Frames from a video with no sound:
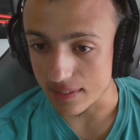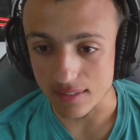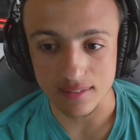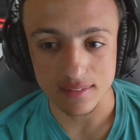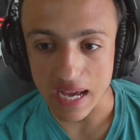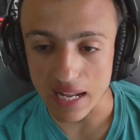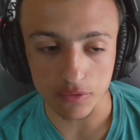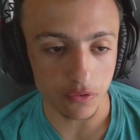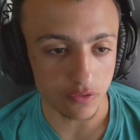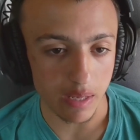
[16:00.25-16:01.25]
is a 10
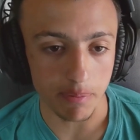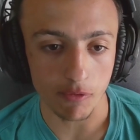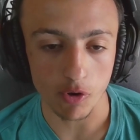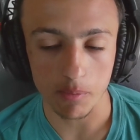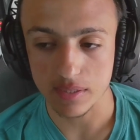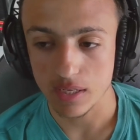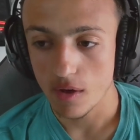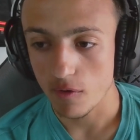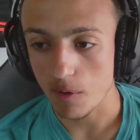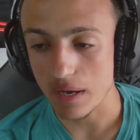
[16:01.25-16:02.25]
out of 10 performance
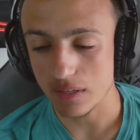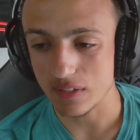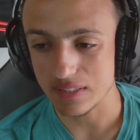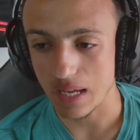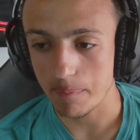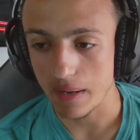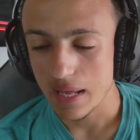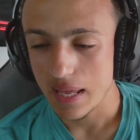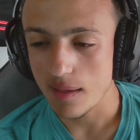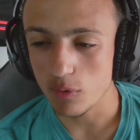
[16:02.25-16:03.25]
from Max Verstappen.
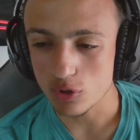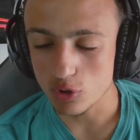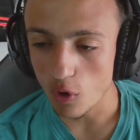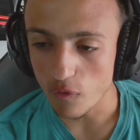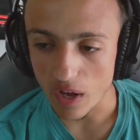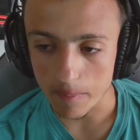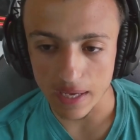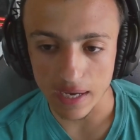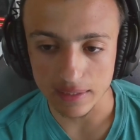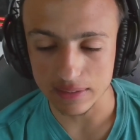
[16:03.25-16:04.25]
He was so far
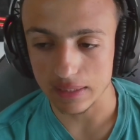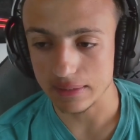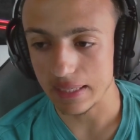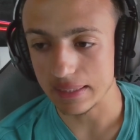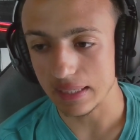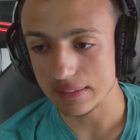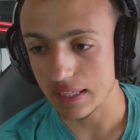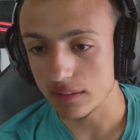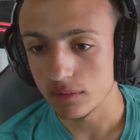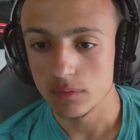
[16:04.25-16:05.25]
behind that I
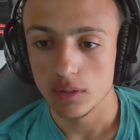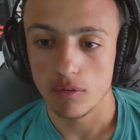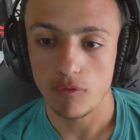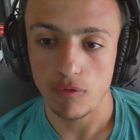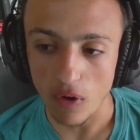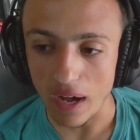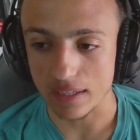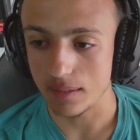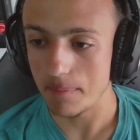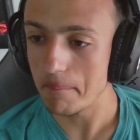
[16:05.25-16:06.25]
said,
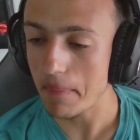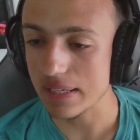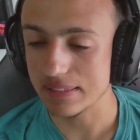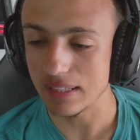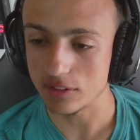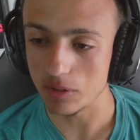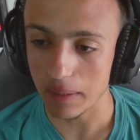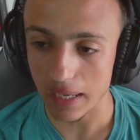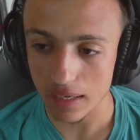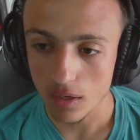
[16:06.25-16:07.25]
fuck, Max started
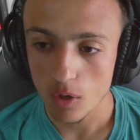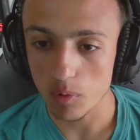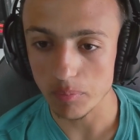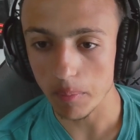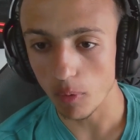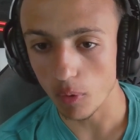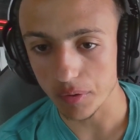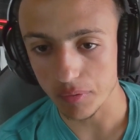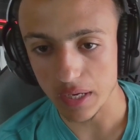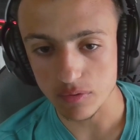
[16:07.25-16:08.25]
bad with the
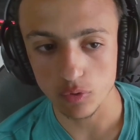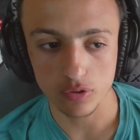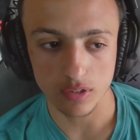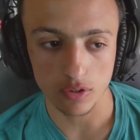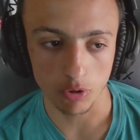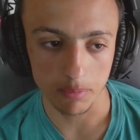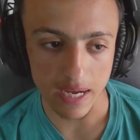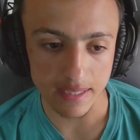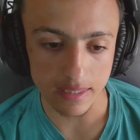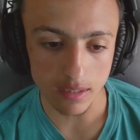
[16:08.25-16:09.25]
boring race with Oscar
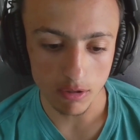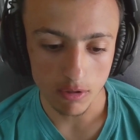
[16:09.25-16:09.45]
dominating.